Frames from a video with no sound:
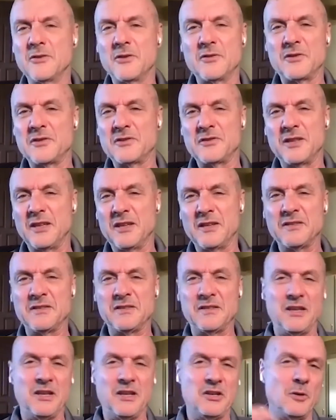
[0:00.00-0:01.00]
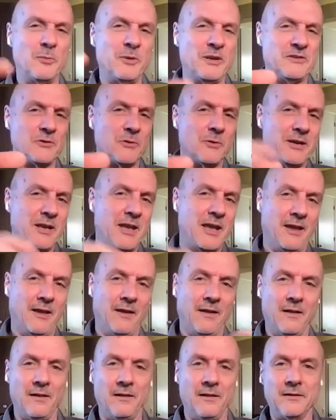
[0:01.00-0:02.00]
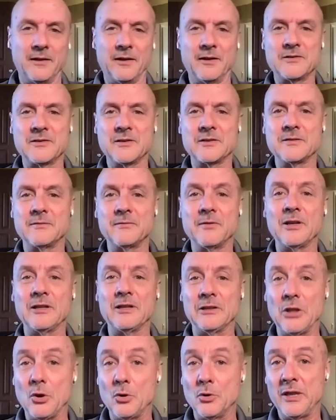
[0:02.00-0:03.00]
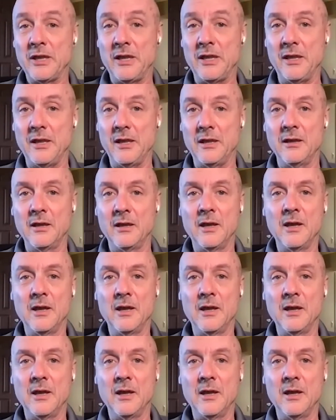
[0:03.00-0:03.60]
no such thing as sin. Nobody's going to hell. It's just a very low key,